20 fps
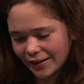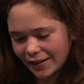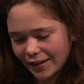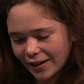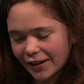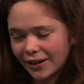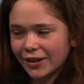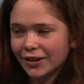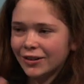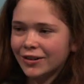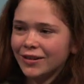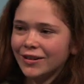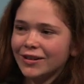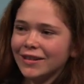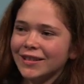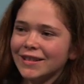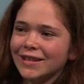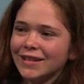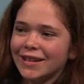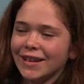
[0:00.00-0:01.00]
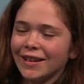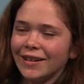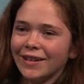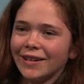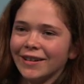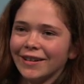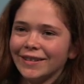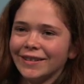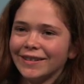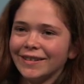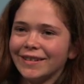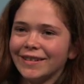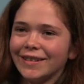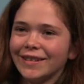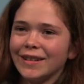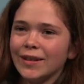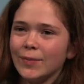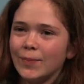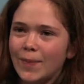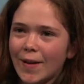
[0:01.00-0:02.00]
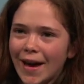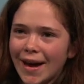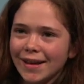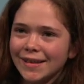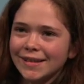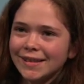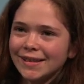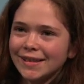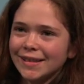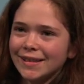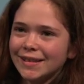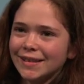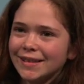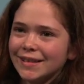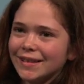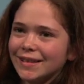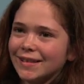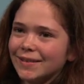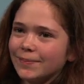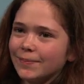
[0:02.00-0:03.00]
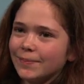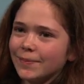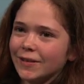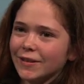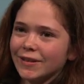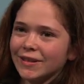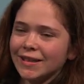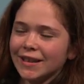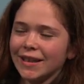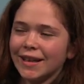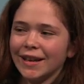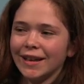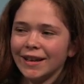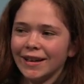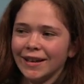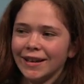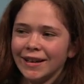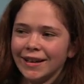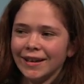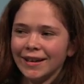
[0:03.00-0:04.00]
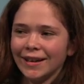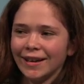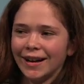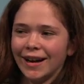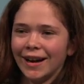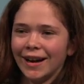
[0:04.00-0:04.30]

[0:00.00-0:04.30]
articles that aren't the best per se